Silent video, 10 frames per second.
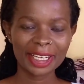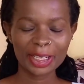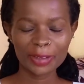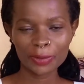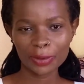If
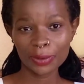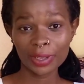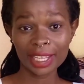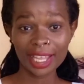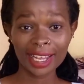you're new
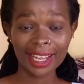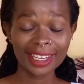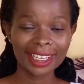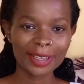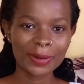here, kindly
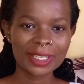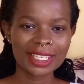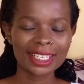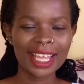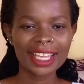
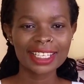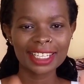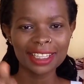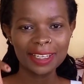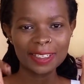consider hitting
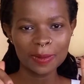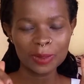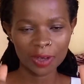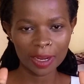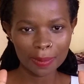that subscribe